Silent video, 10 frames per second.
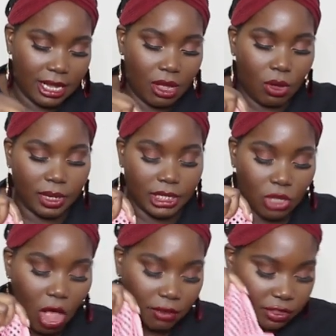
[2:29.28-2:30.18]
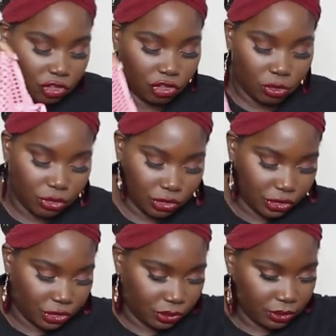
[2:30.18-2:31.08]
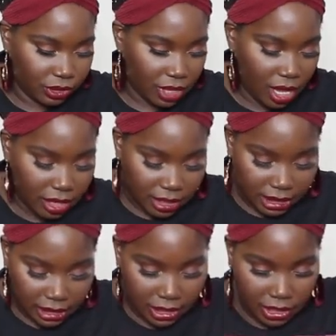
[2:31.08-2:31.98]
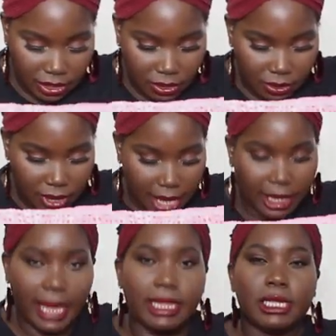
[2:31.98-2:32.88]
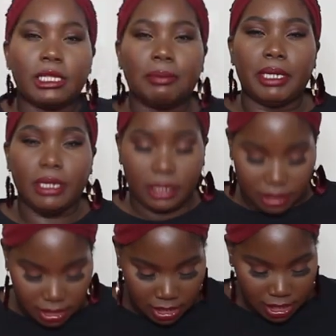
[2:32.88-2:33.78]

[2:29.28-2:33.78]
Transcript: Oh, it's off the shoulder too. Oh, that's cute. I like this pink.